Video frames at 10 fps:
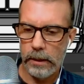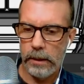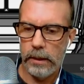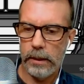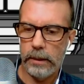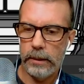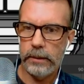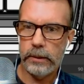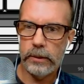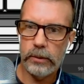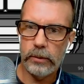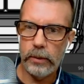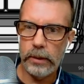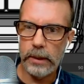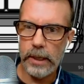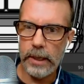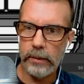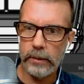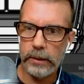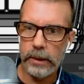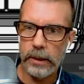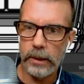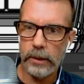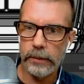and let's extrude it out to here,